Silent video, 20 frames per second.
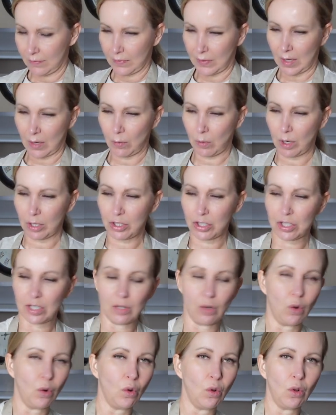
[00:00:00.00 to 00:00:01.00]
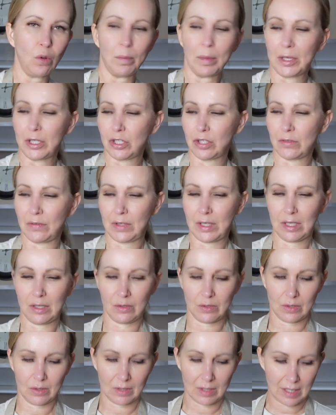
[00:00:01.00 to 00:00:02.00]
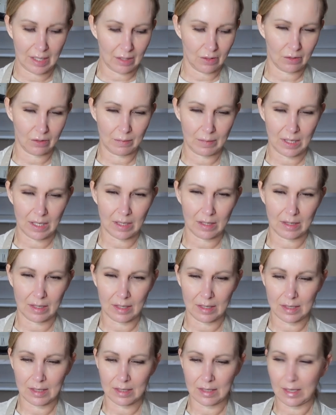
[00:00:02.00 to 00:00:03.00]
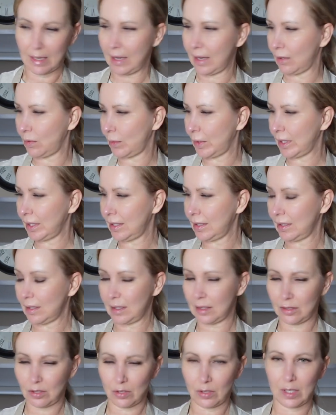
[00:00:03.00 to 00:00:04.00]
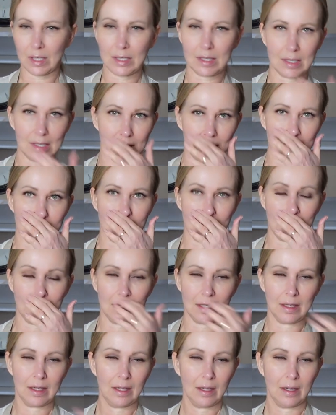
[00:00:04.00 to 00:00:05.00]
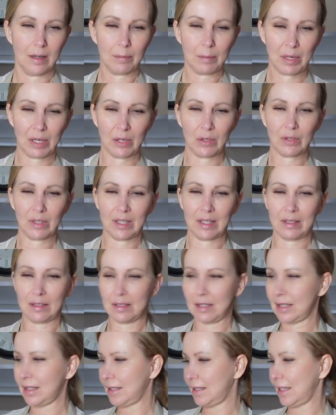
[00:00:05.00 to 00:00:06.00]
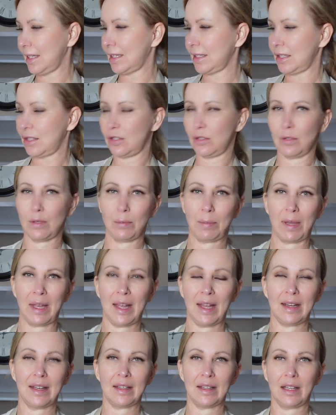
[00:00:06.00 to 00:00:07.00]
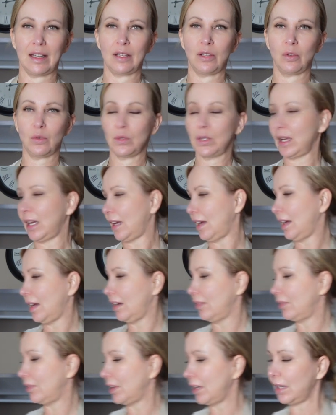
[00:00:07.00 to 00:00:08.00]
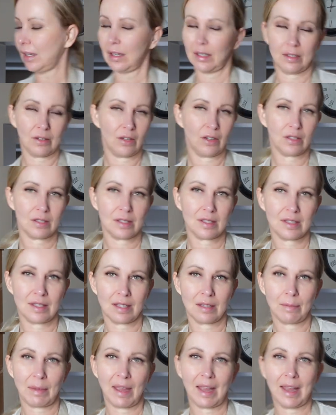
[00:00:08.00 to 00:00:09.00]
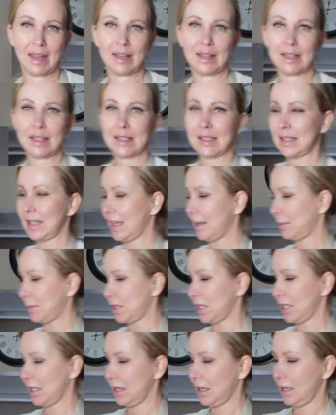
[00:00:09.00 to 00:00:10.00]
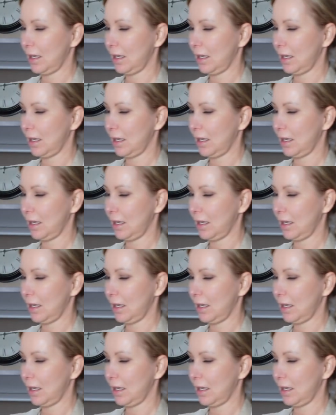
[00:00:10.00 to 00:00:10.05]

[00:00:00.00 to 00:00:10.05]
I watched a whole bunch of videos on how to make this, and one of the tricks is that apparently it sticks to a pan, and I don't have a non-stick pan except